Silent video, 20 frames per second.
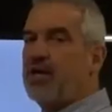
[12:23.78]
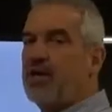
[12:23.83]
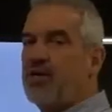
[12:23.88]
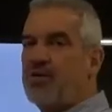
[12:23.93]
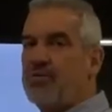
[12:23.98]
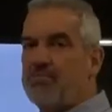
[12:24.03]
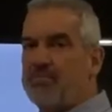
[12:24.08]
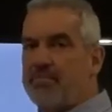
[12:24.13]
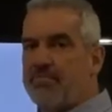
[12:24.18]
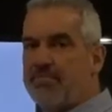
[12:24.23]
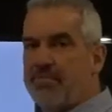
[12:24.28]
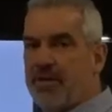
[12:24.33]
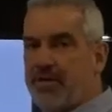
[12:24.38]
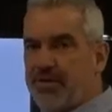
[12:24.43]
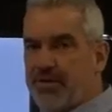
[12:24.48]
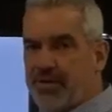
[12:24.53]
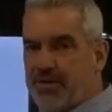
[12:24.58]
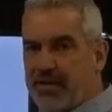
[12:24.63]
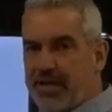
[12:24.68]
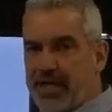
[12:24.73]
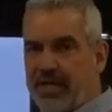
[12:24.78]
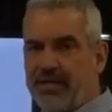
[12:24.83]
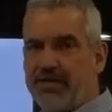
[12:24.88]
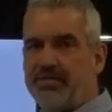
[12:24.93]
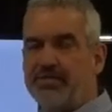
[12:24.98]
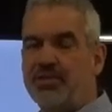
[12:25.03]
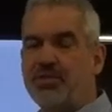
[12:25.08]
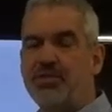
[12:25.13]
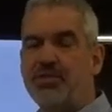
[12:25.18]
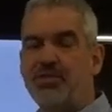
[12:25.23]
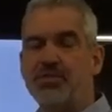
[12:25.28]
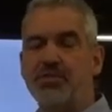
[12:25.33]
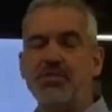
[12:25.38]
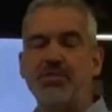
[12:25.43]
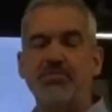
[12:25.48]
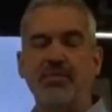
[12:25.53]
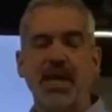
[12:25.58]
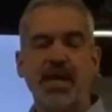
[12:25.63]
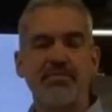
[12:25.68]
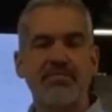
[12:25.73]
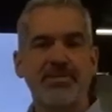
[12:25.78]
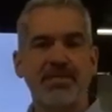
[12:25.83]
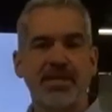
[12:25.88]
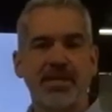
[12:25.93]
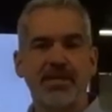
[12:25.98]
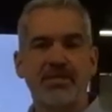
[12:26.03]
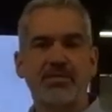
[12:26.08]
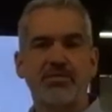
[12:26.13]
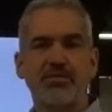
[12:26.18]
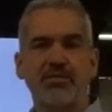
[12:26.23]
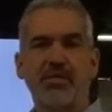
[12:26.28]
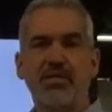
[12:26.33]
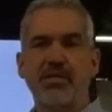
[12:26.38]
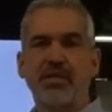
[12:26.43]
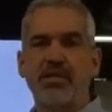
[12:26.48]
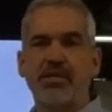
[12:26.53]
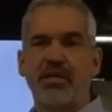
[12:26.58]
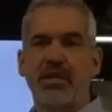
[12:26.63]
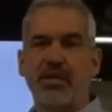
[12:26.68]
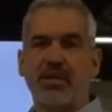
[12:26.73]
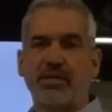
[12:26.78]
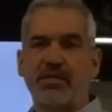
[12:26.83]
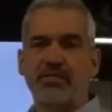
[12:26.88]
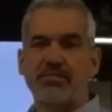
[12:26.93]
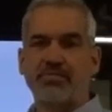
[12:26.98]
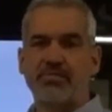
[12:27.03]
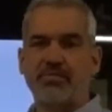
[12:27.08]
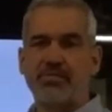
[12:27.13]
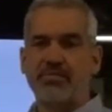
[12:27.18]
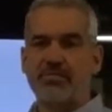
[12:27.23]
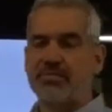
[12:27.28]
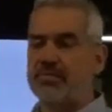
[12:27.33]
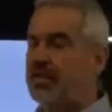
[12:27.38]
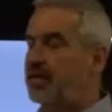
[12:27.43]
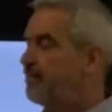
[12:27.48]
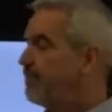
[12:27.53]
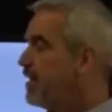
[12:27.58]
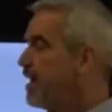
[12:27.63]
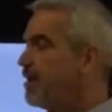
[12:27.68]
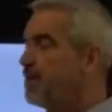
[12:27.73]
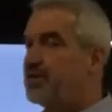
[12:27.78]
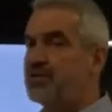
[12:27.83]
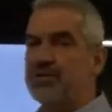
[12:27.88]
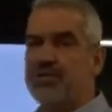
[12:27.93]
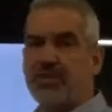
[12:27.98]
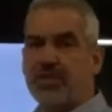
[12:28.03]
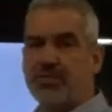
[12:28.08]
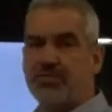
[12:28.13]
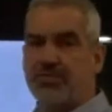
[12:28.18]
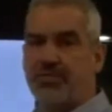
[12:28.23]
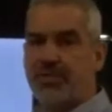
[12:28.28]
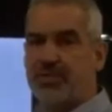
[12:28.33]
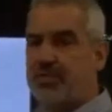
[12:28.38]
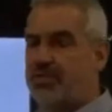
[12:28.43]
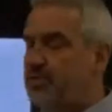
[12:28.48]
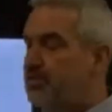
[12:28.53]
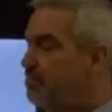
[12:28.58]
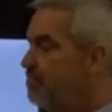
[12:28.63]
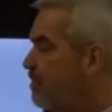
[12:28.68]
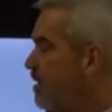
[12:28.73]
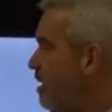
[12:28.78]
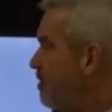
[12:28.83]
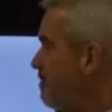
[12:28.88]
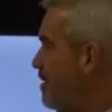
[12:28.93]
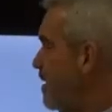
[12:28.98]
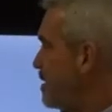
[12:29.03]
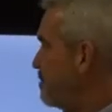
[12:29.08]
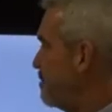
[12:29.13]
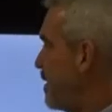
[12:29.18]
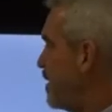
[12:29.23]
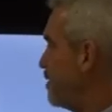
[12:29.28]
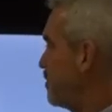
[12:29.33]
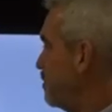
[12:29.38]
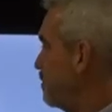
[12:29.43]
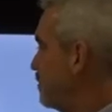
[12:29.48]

ohm motor, okay? I'm just using some hypothetical values just for this mathematical